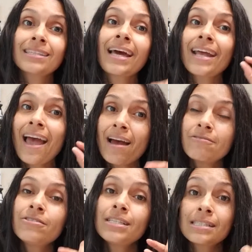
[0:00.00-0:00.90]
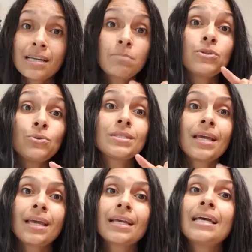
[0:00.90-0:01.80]
that every step you
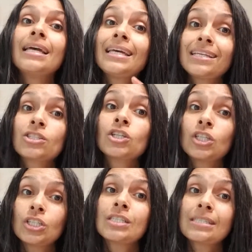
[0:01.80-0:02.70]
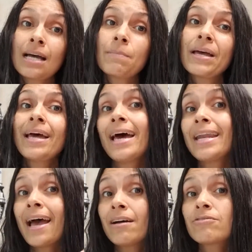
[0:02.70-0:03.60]
take is a good step, and
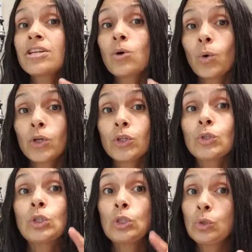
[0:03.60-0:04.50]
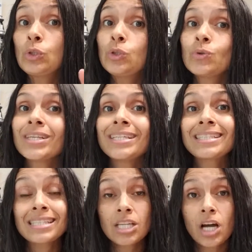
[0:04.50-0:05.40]
every oil you use is
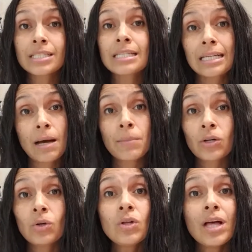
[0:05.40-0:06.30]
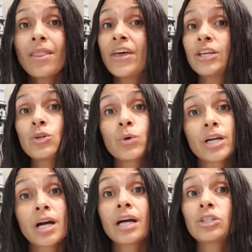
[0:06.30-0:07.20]
a toxic chemical that you are
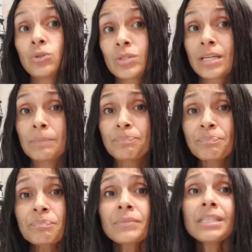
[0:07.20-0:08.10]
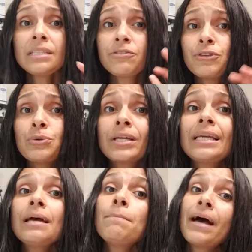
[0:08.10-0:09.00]
not using. If you can
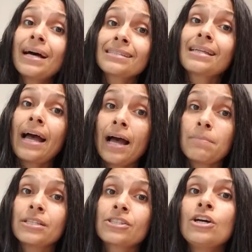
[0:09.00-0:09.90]
get past the habits